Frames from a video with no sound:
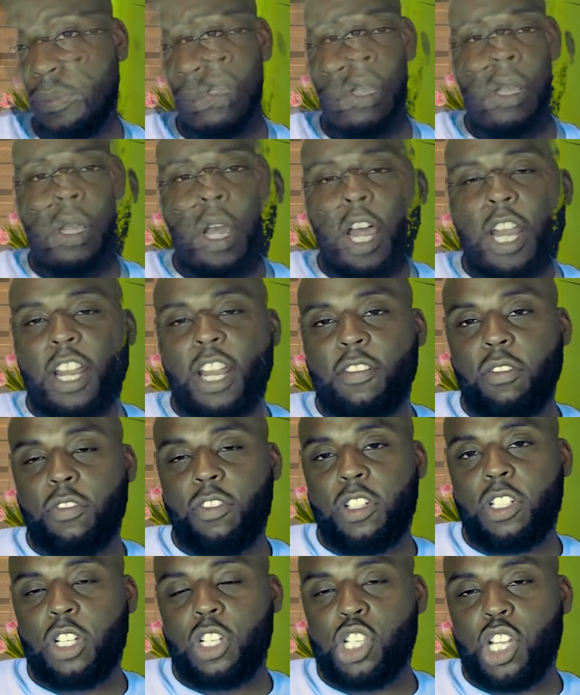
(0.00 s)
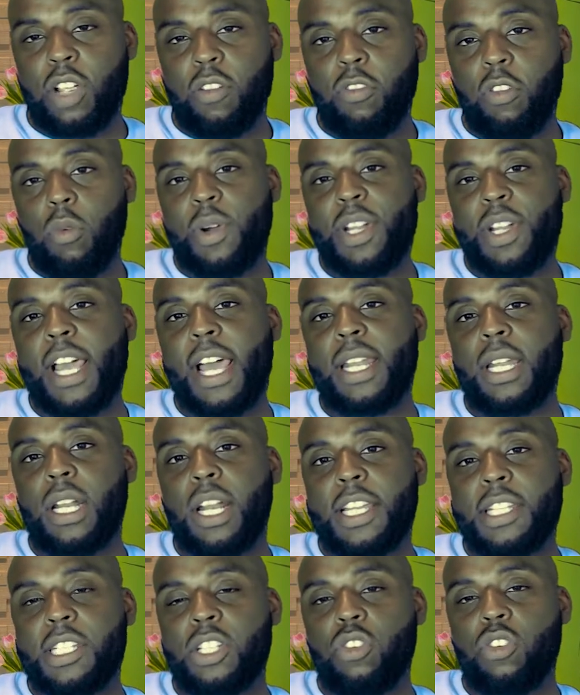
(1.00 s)
Another thing to check for when
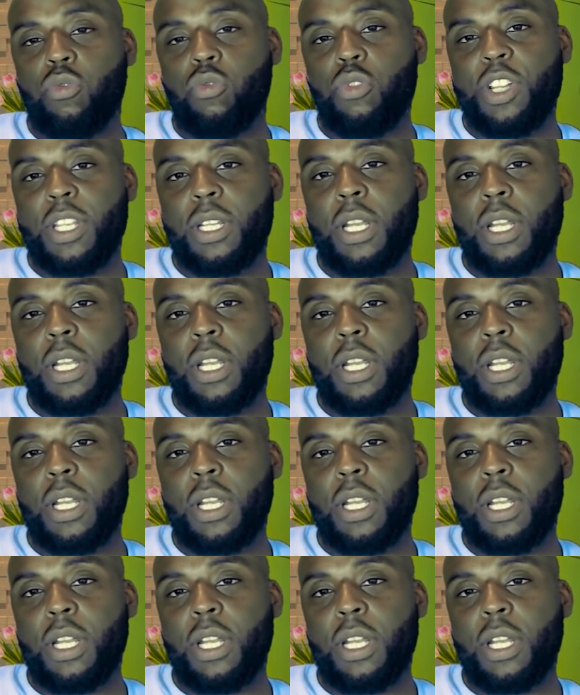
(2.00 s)
analysing a REIT